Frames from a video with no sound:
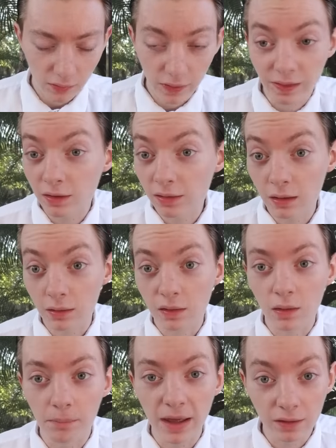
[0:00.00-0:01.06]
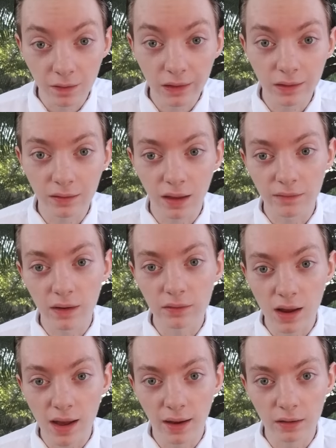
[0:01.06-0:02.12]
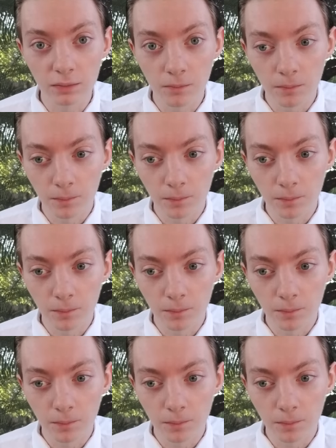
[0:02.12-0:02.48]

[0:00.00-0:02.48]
like they say, it's the best thing that they've ever had,